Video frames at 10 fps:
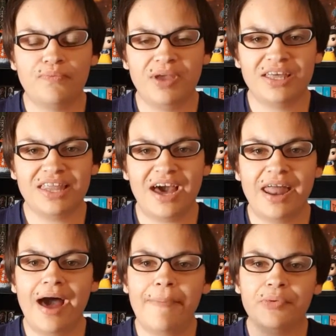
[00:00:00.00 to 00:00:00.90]
pick
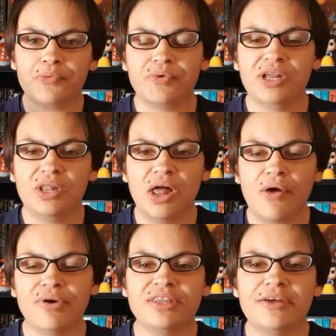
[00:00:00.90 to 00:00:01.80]
that up, read
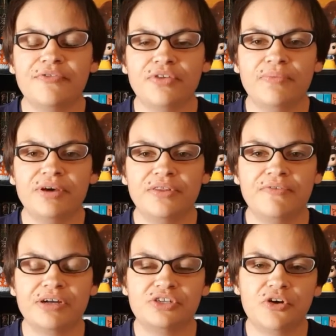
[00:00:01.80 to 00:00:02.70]
along with us for the month
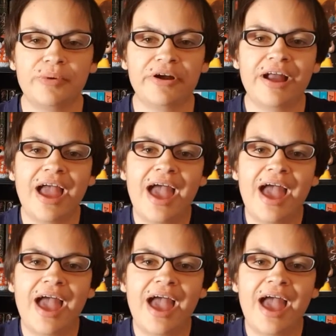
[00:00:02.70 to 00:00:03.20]
of October,